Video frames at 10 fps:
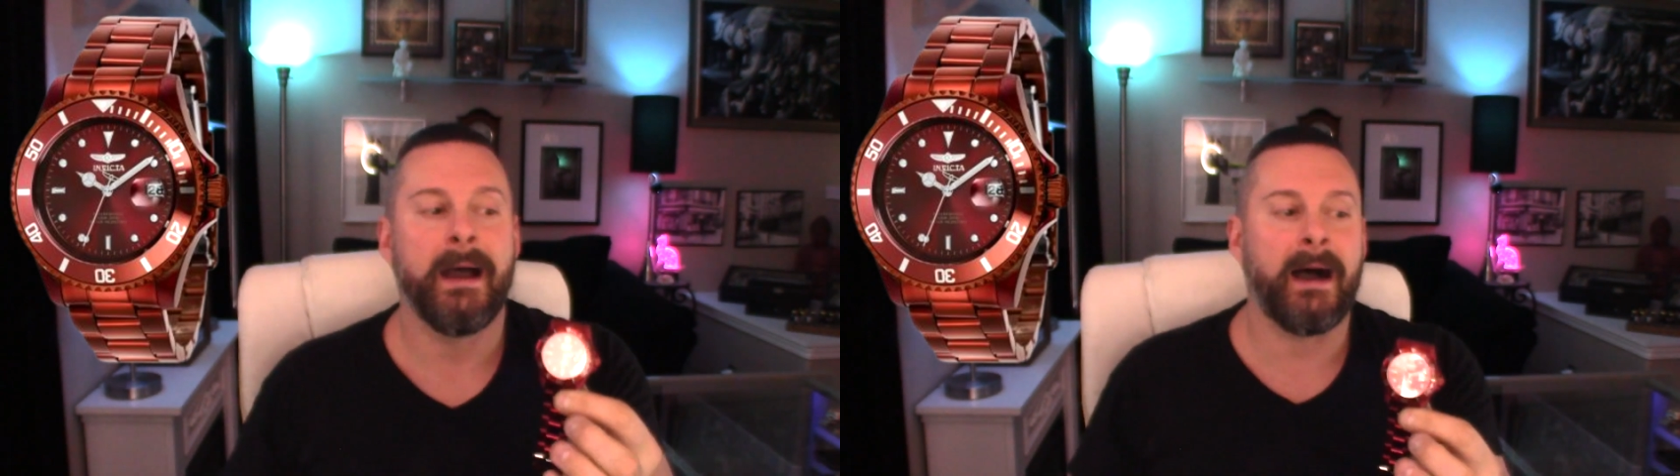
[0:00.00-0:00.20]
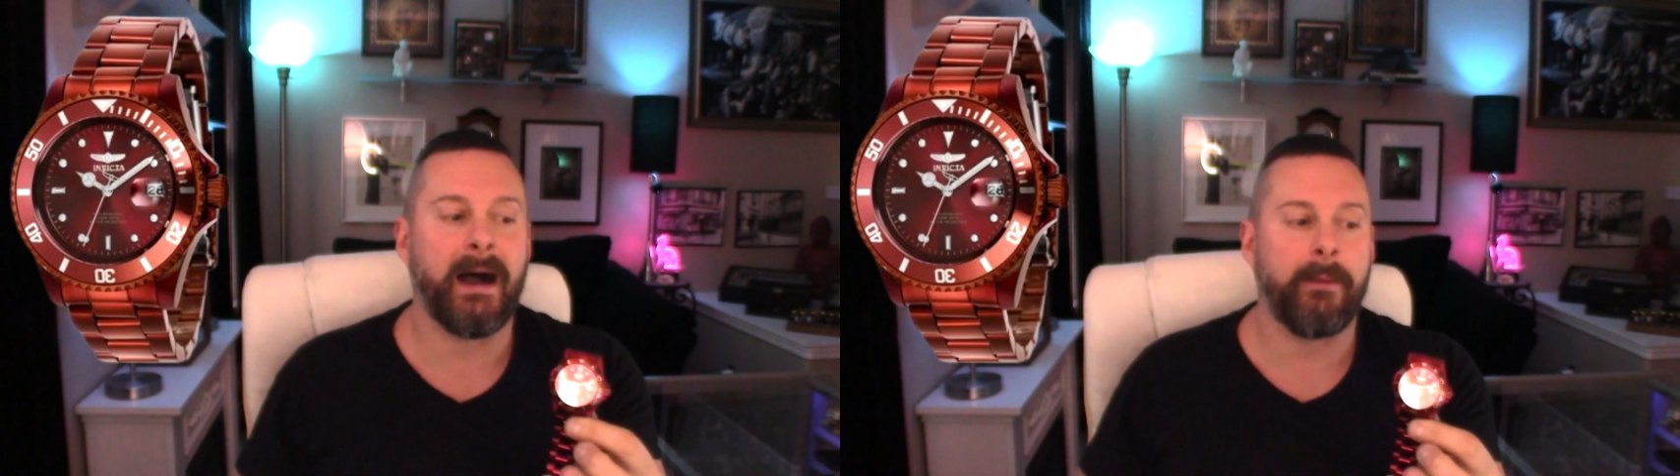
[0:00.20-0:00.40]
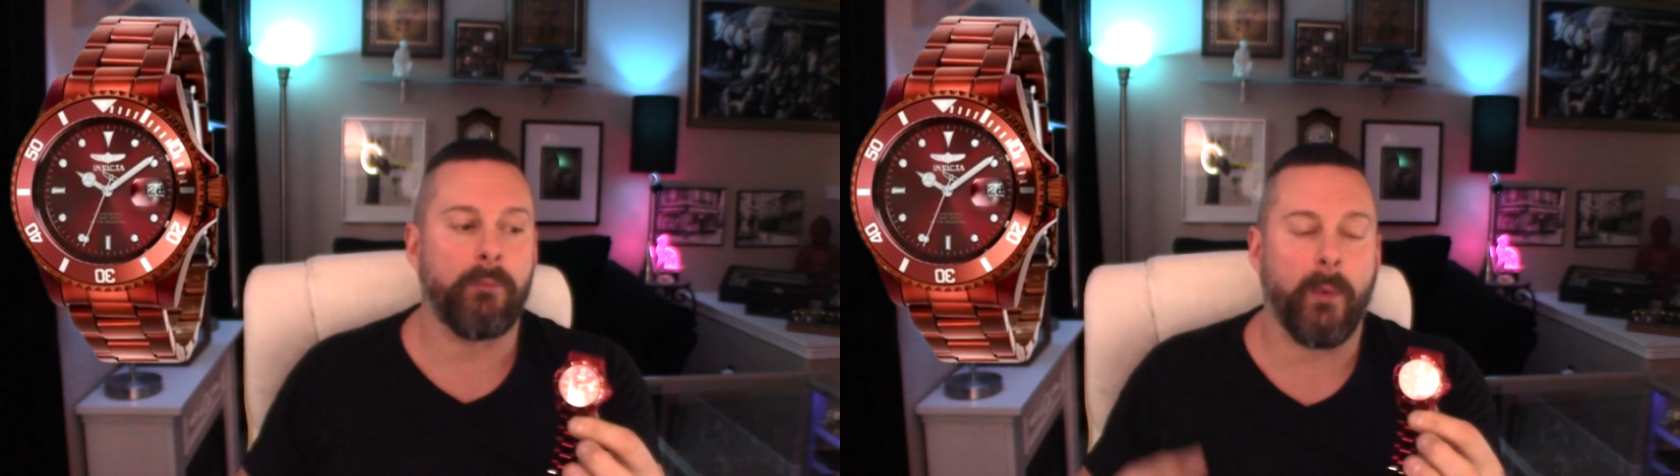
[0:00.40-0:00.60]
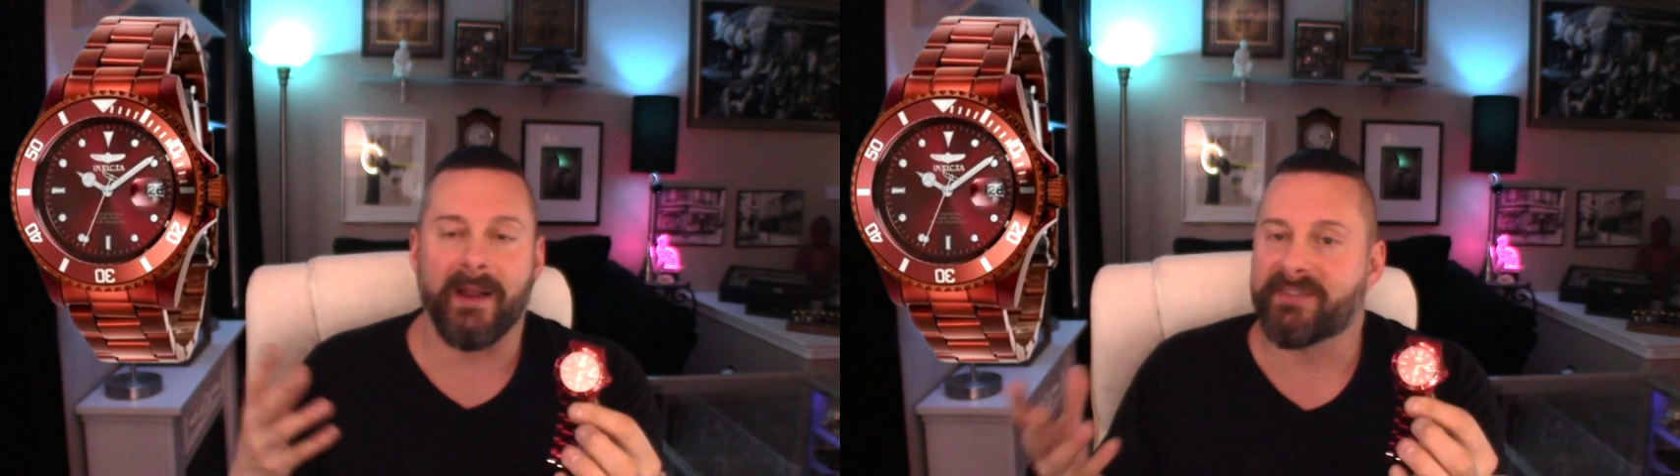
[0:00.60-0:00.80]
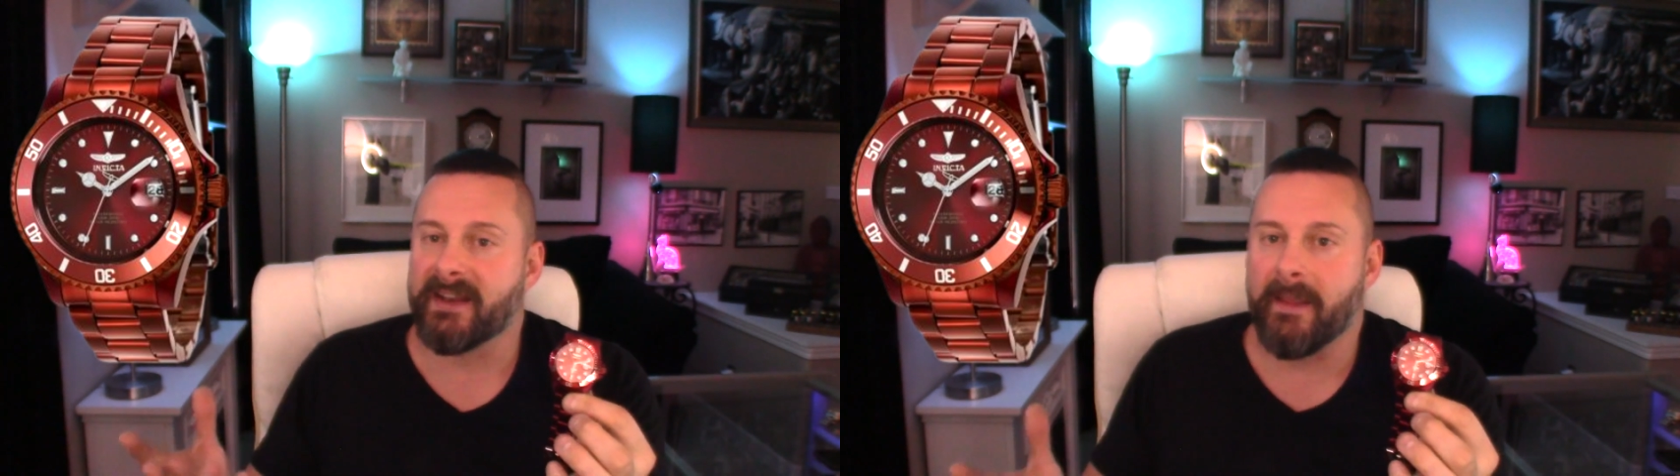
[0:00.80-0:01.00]
uh, well, I
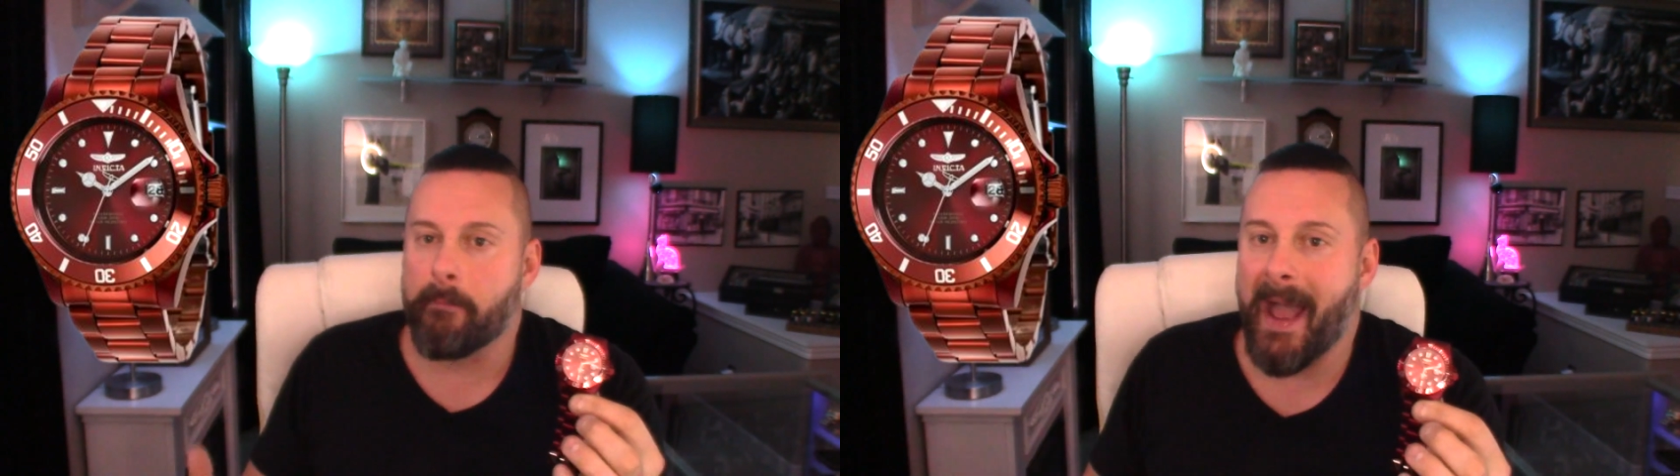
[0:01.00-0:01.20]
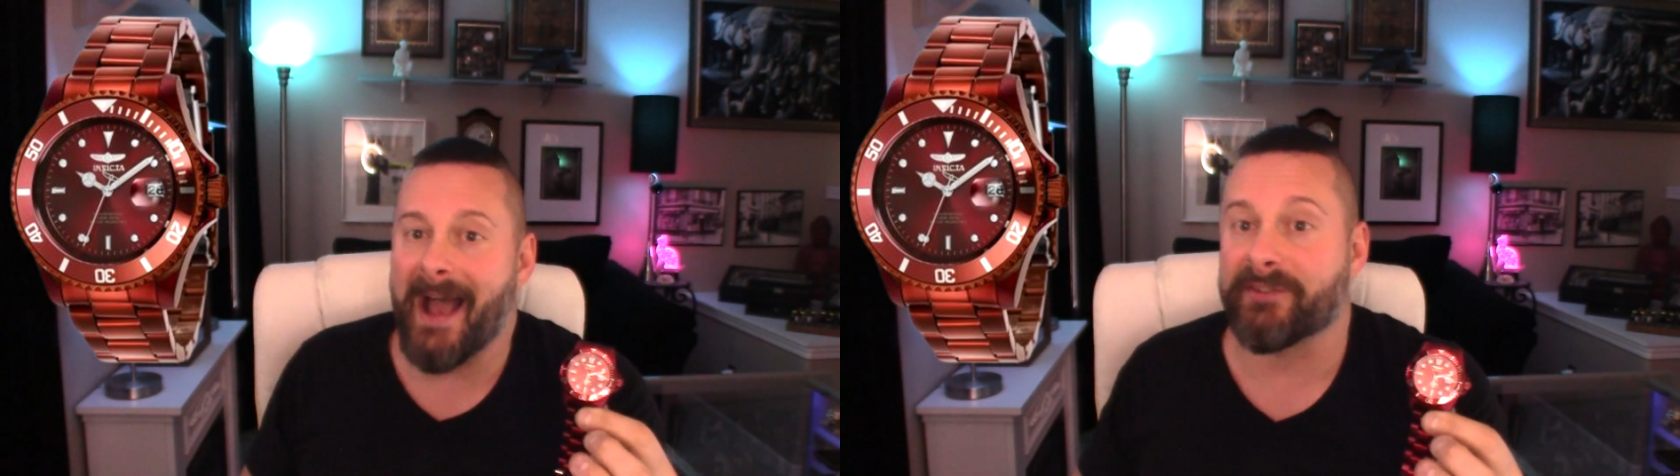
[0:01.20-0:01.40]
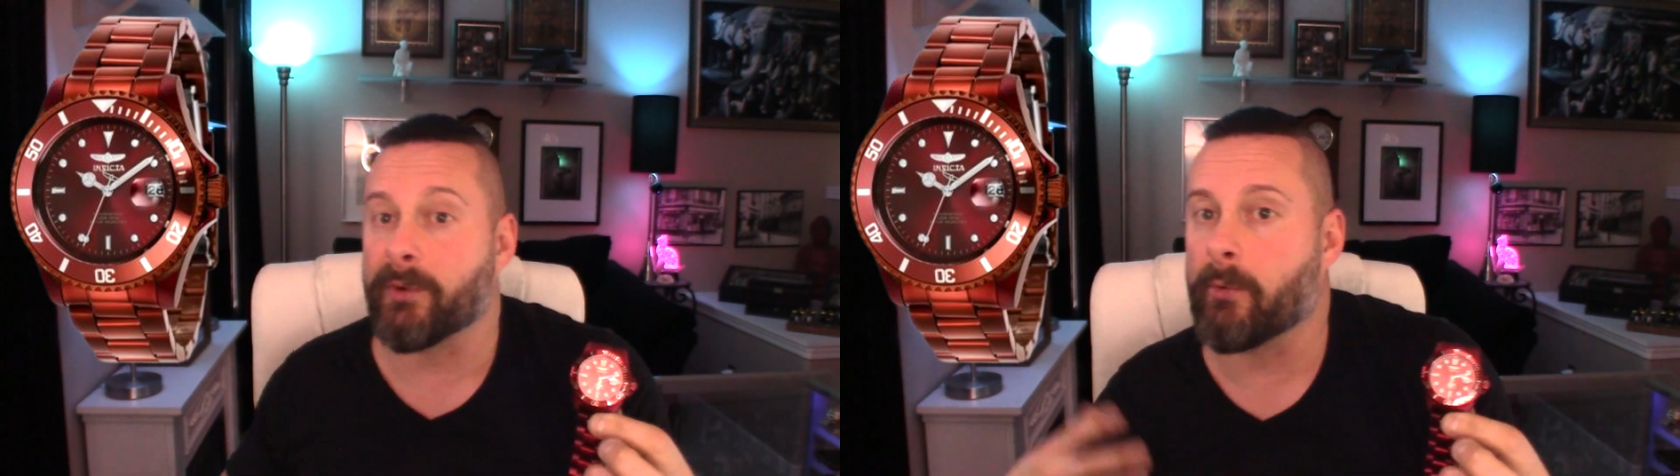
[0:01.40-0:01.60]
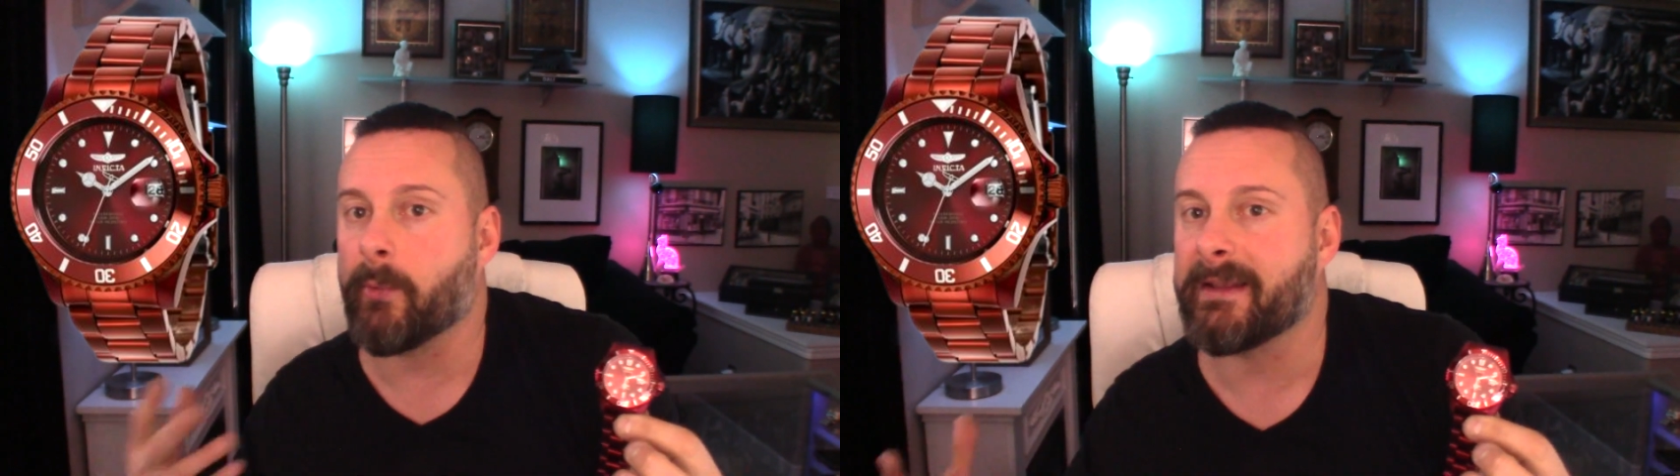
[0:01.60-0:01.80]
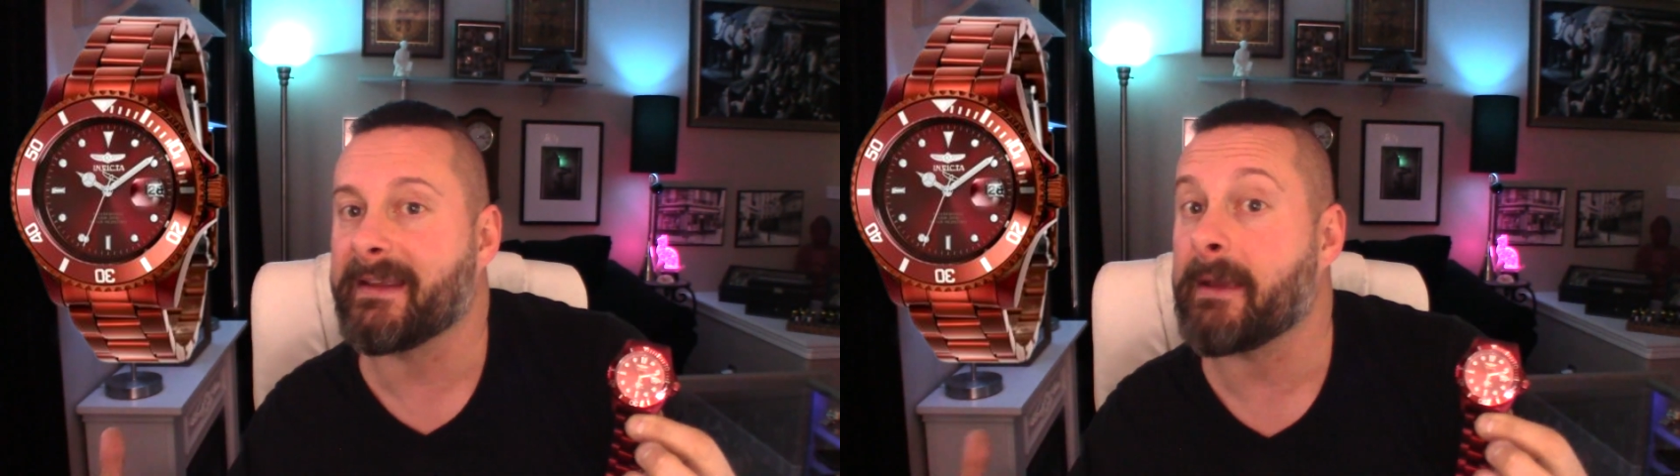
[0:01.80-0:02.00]
said in the past when I
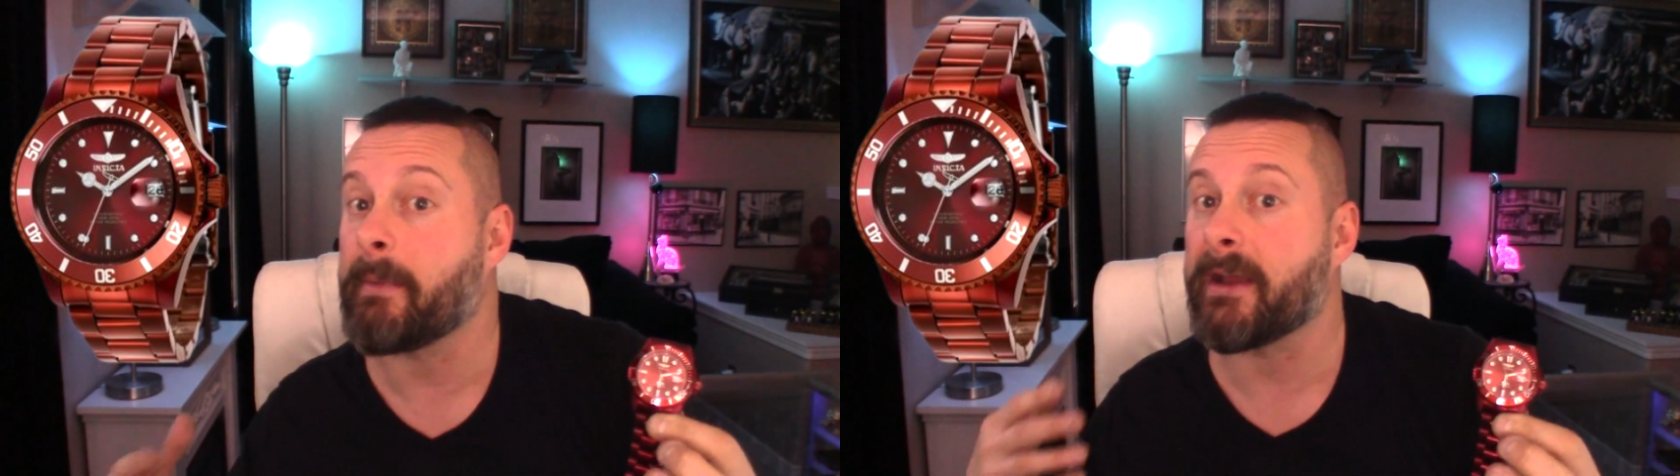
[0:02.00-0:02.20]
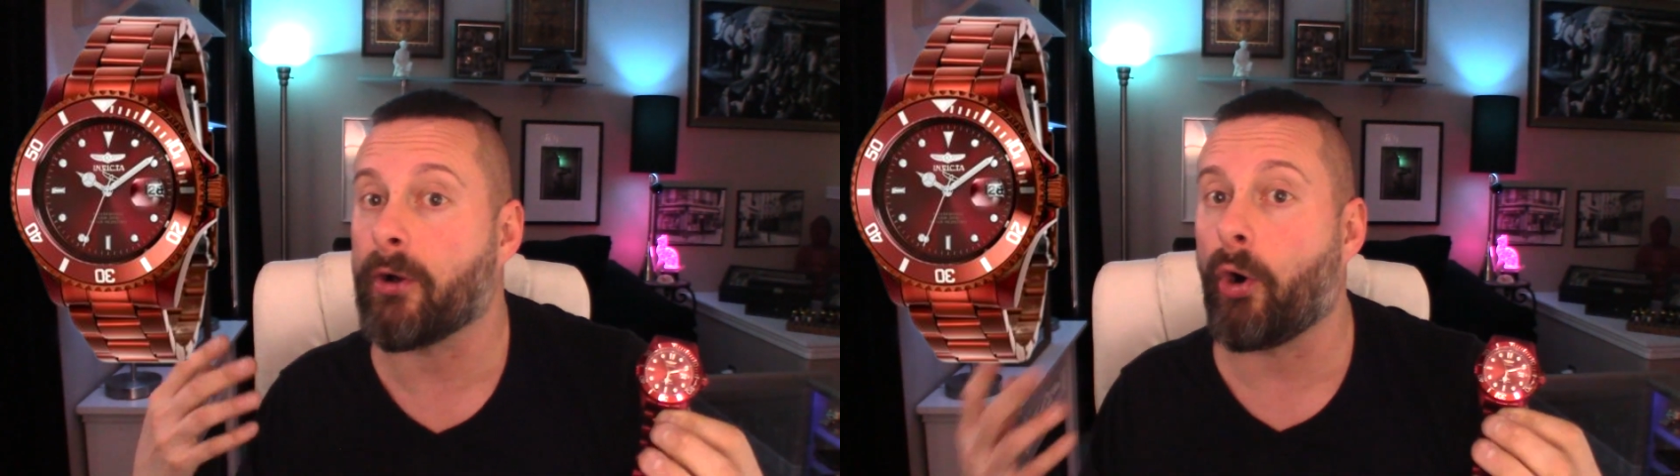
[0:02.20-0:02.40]
went to get my